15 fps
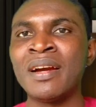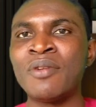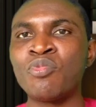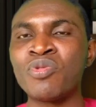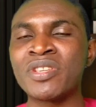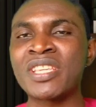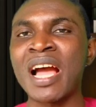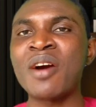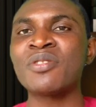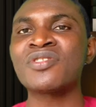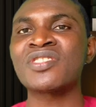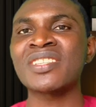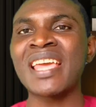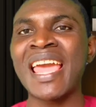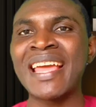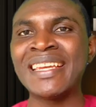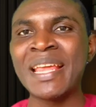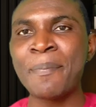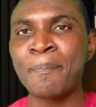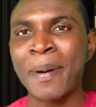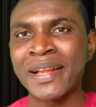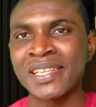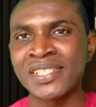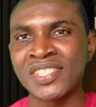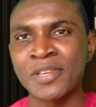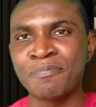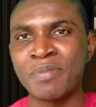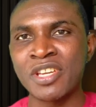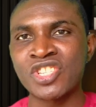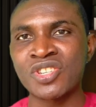without any
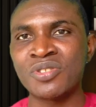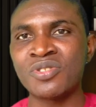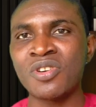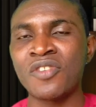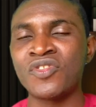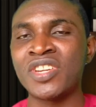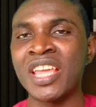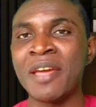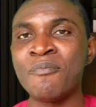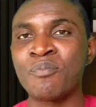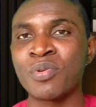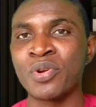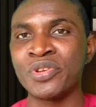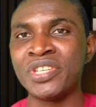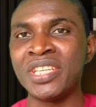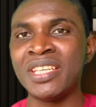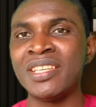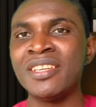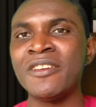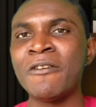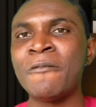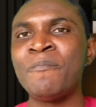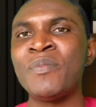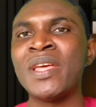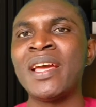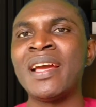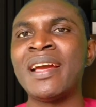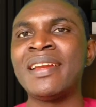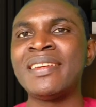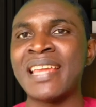participation of the employee,
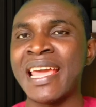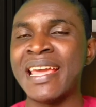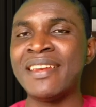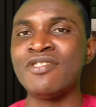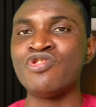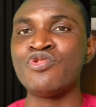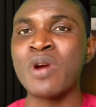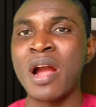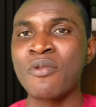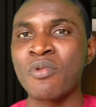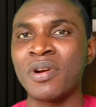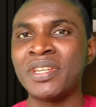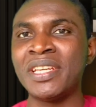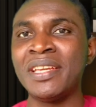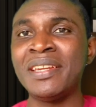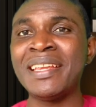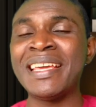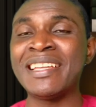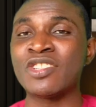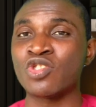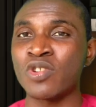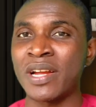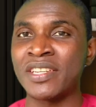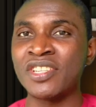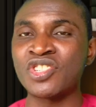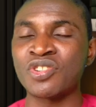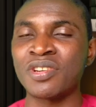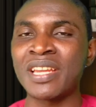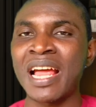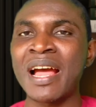then you are running a
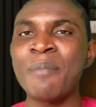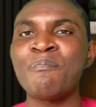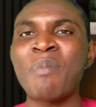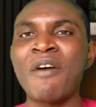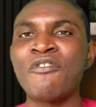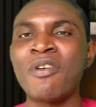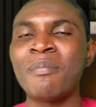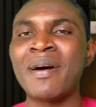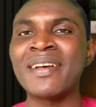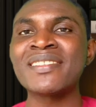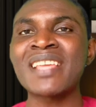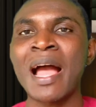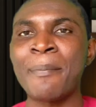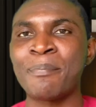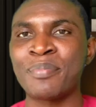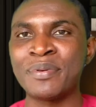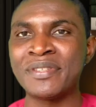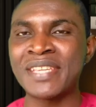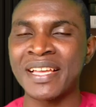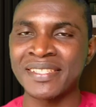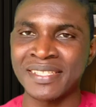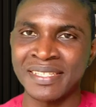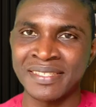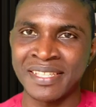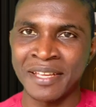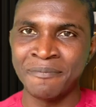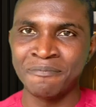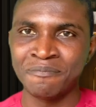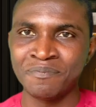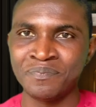traditional performance appraiser system.
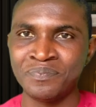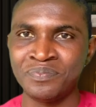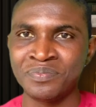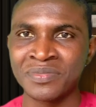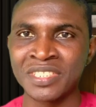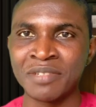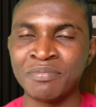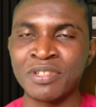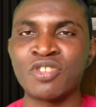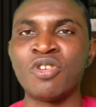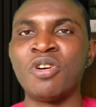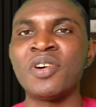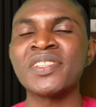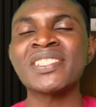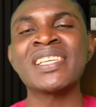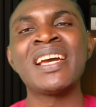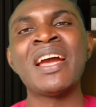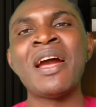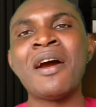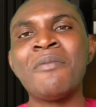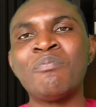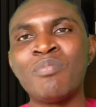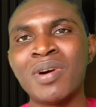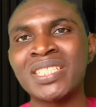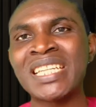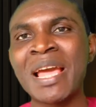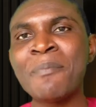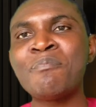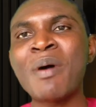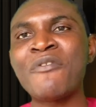Because
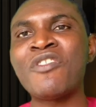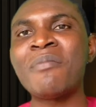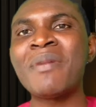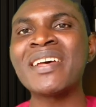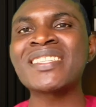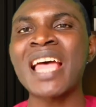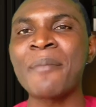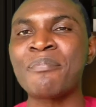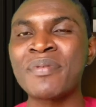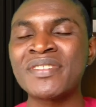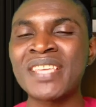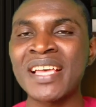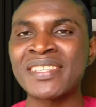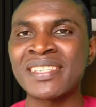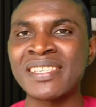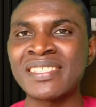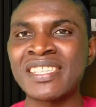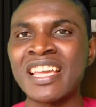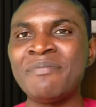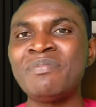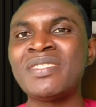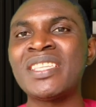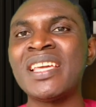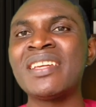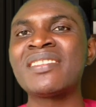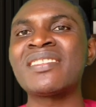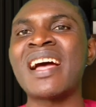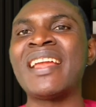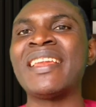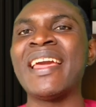modern performance appraiser system takes
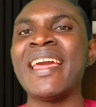an